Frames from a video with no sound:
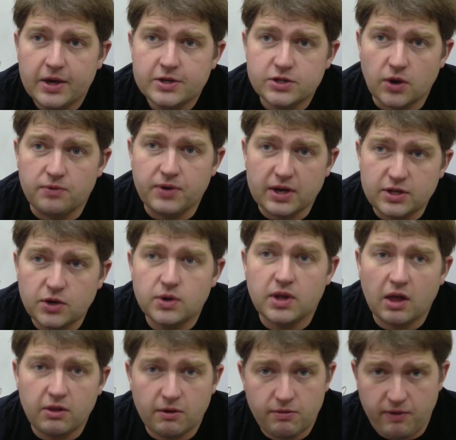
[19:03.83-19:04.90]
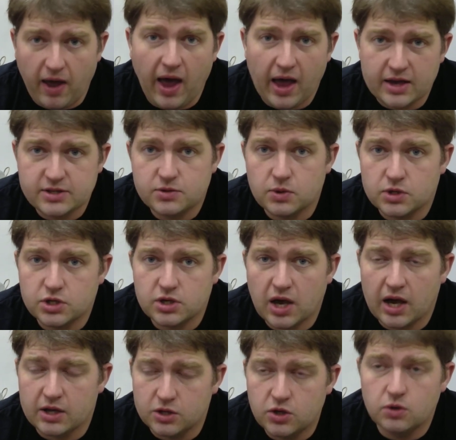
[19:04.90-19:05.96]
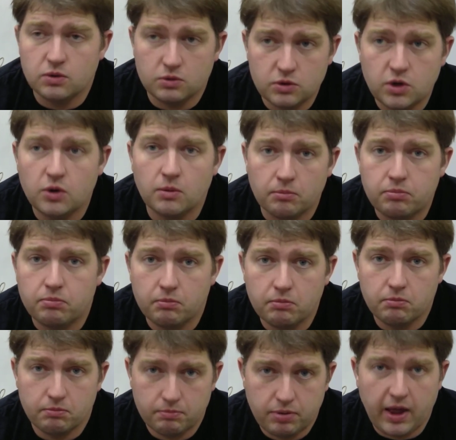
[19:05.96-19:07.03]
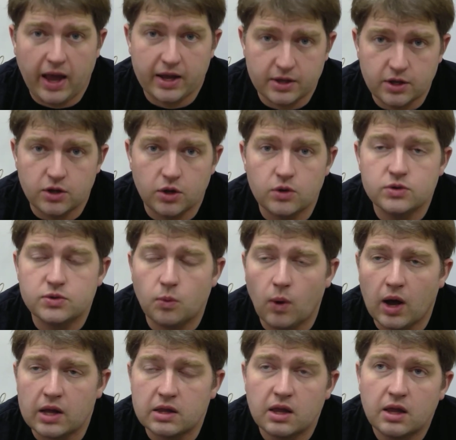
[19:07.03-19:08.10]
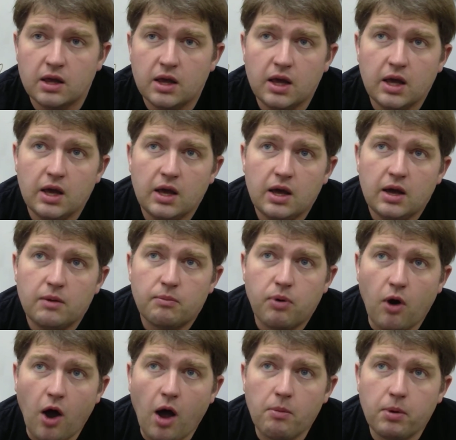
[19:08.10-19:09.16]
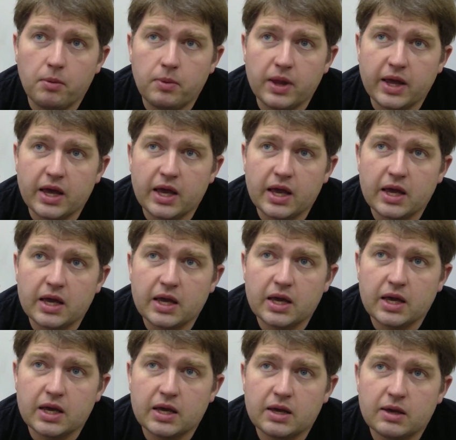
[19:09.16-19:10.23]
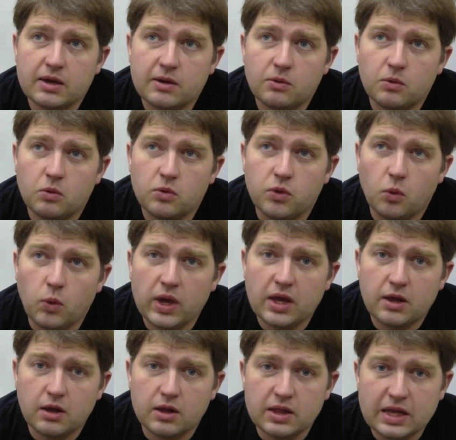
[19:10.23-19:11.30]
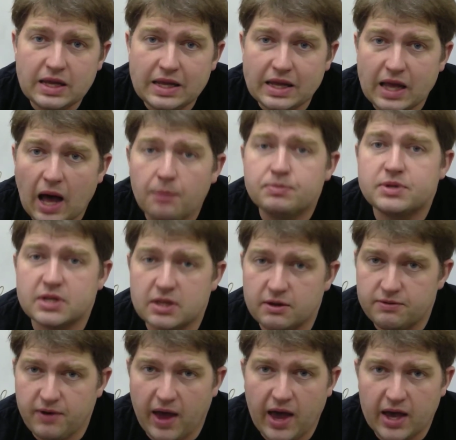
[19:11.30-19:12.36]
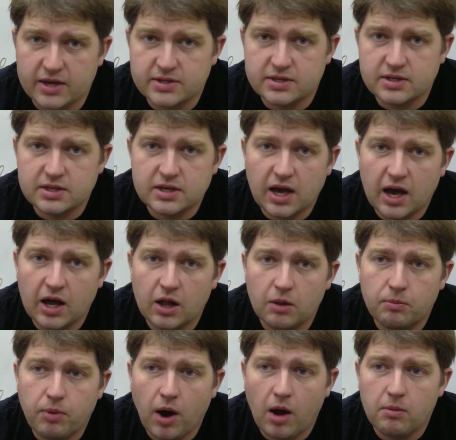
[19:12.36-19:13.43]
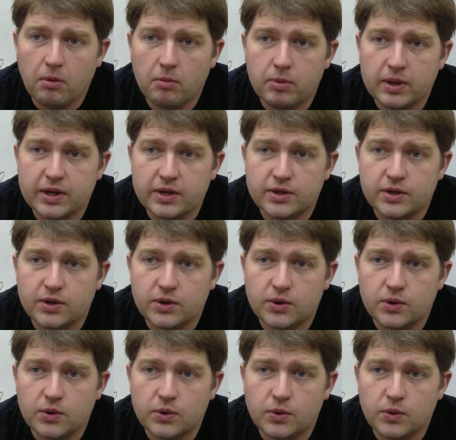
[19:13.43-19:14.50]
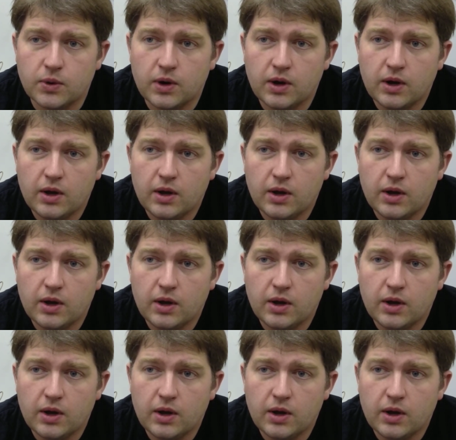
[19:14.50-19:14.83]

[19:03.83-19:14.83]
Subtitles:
So if I do another fast, which I do plan to do one, probably the week leading up to the fast, I'll probably do